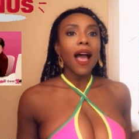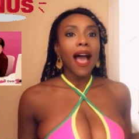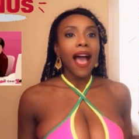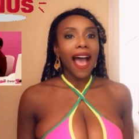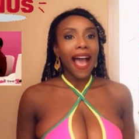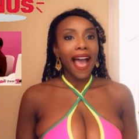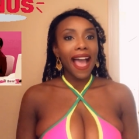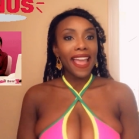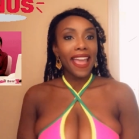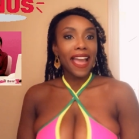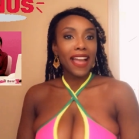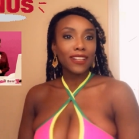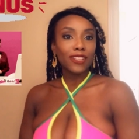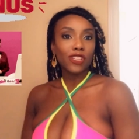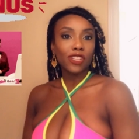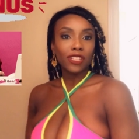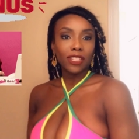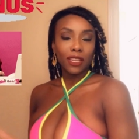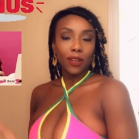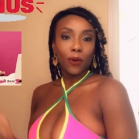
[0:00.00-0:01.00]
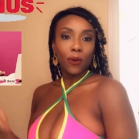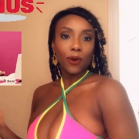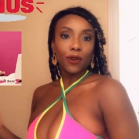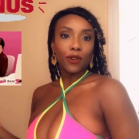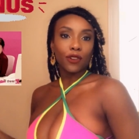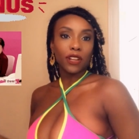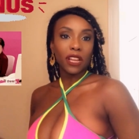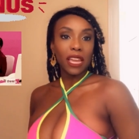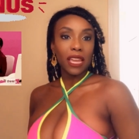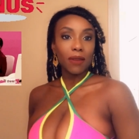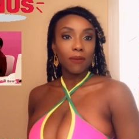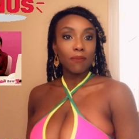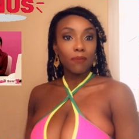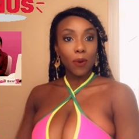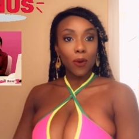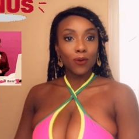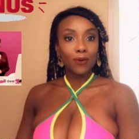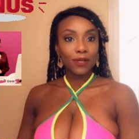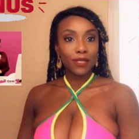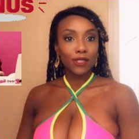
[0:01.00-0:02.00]
I actually ordered a
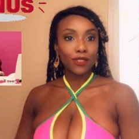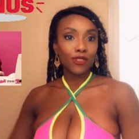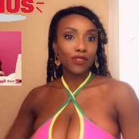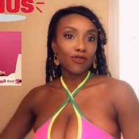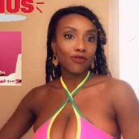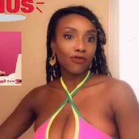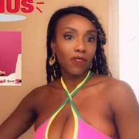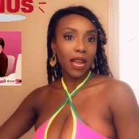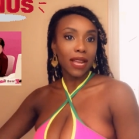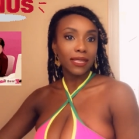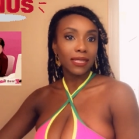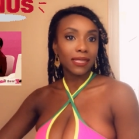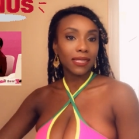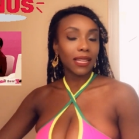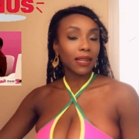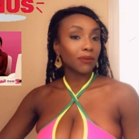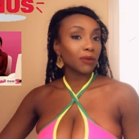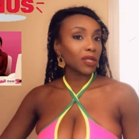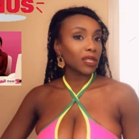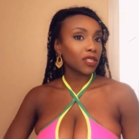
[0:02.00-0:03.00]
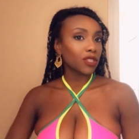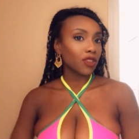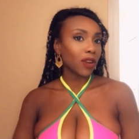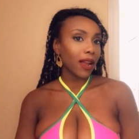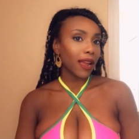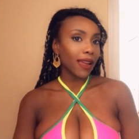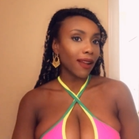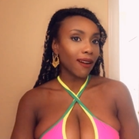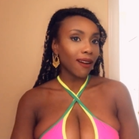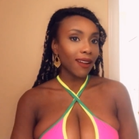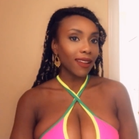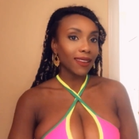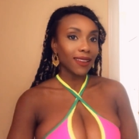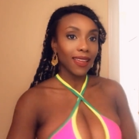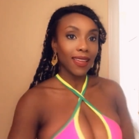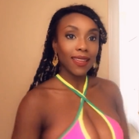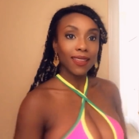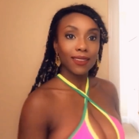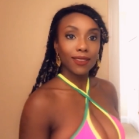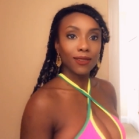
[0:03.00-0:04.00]
bonus dress that I'm gonna try on
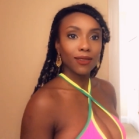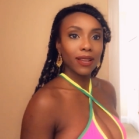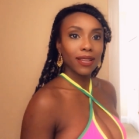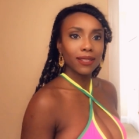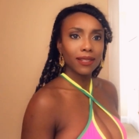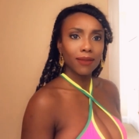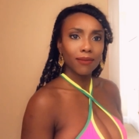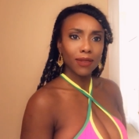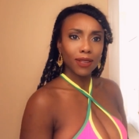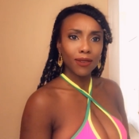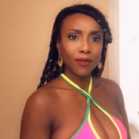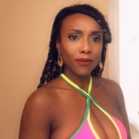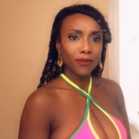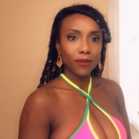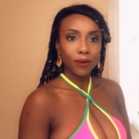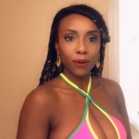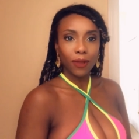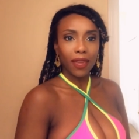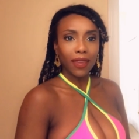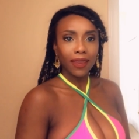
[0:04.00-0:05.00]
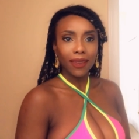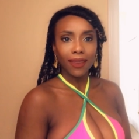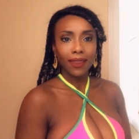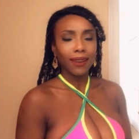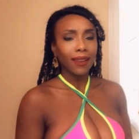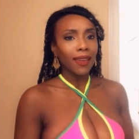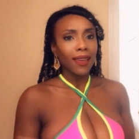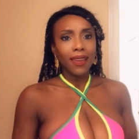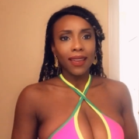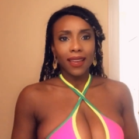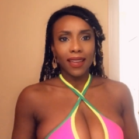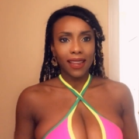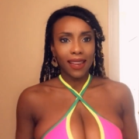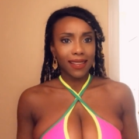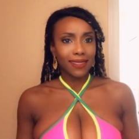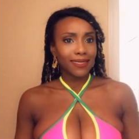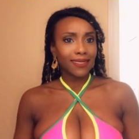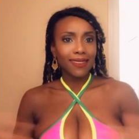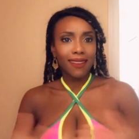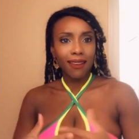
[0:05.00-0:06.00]
and you guys let me know if you like it. It has
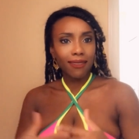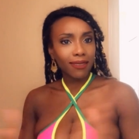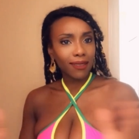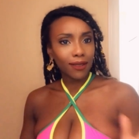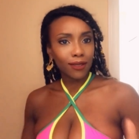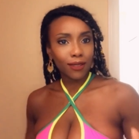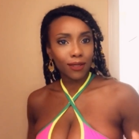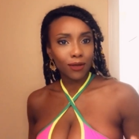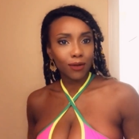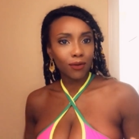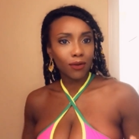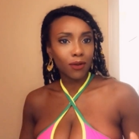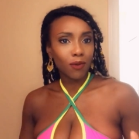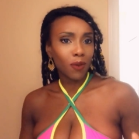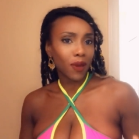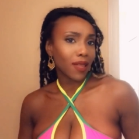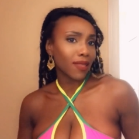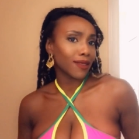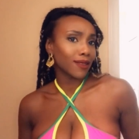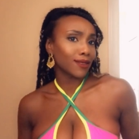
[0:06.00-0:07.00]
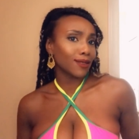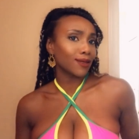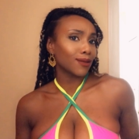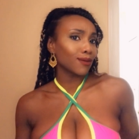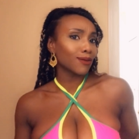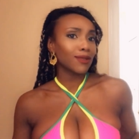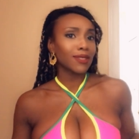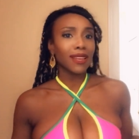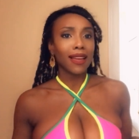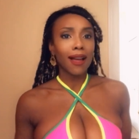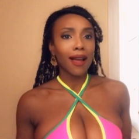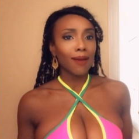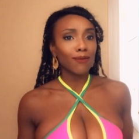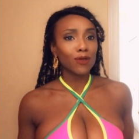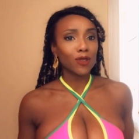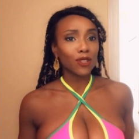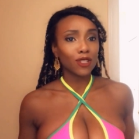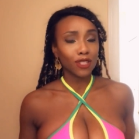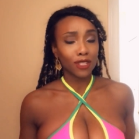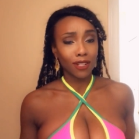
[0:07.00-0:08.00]
nothing to do with bathing suits. I'm
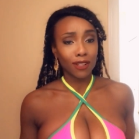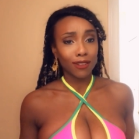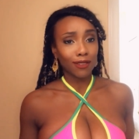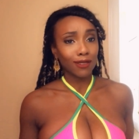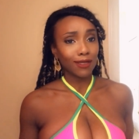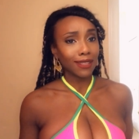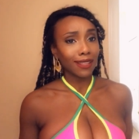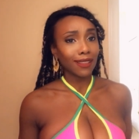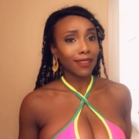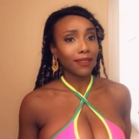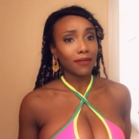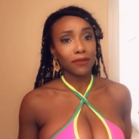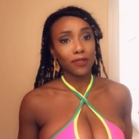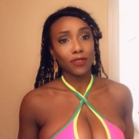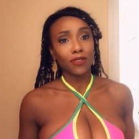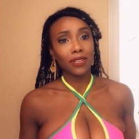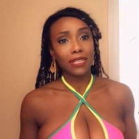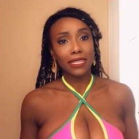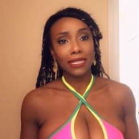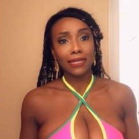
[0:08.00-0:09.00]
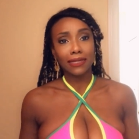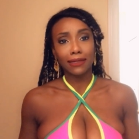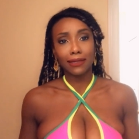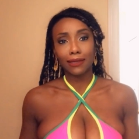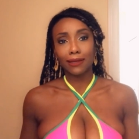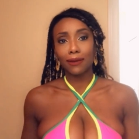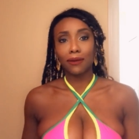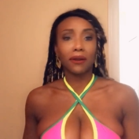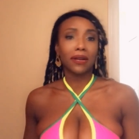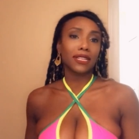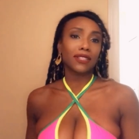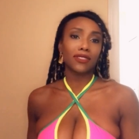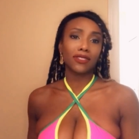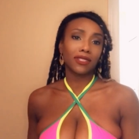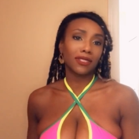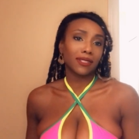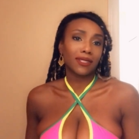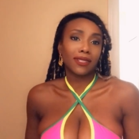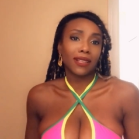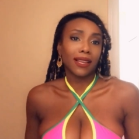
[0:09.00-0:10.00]
just a girl that loves dresses, so I just
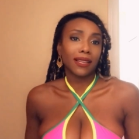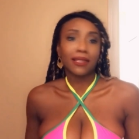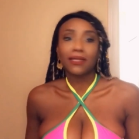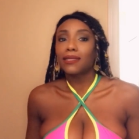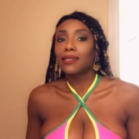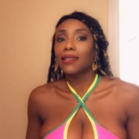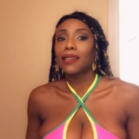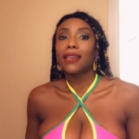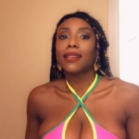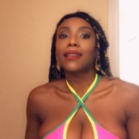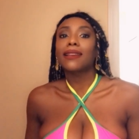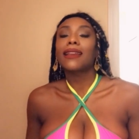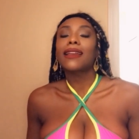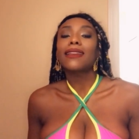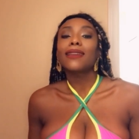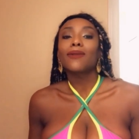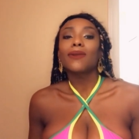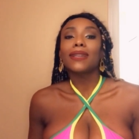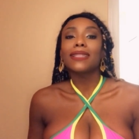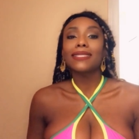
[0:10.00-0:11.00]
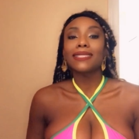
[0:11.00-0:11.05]
decided to get it anyways.